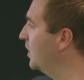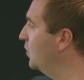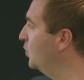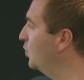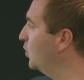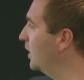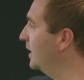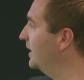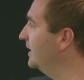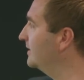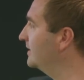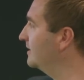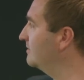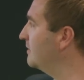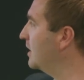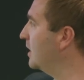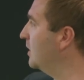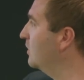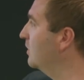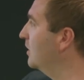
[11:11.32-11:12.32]
what is the
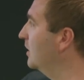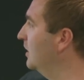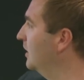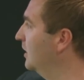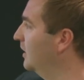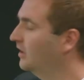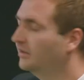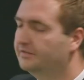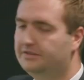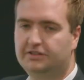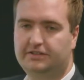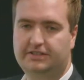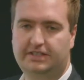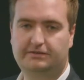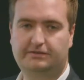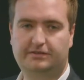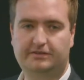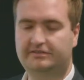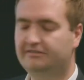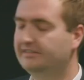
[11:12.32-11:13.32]
role of your
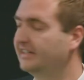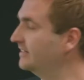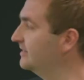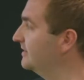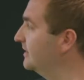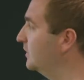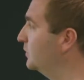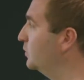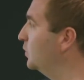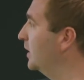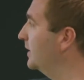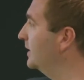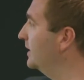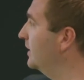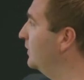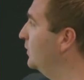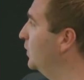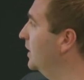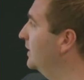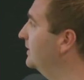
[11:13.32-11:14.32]
different strategies,
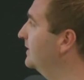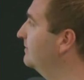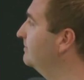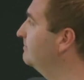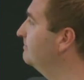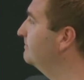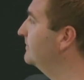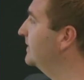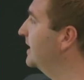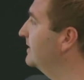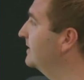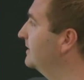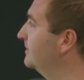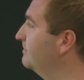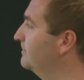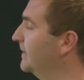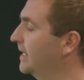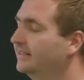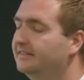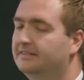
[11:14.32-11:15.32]
what does it
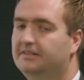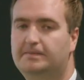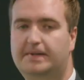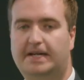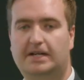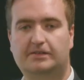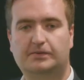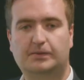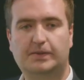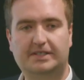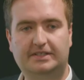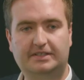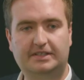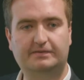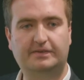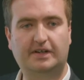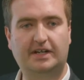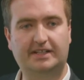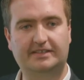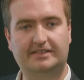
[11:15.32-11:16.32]
matter about which
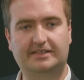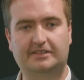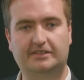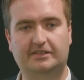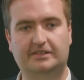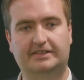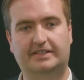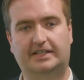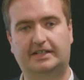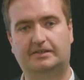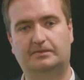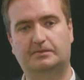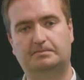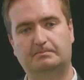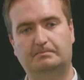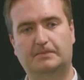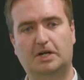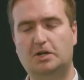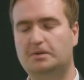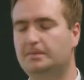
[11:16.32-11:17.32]
devices you're attacking,
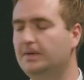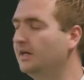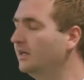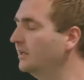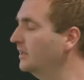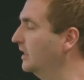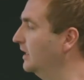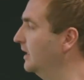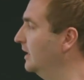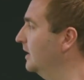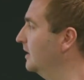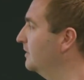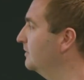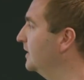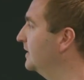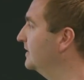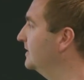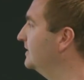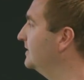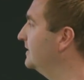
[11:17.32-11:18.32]
mobile
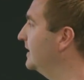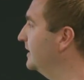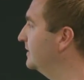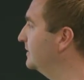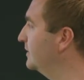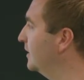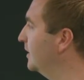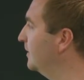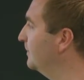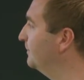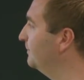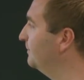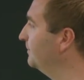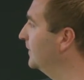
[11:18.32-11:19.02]
versus desktop.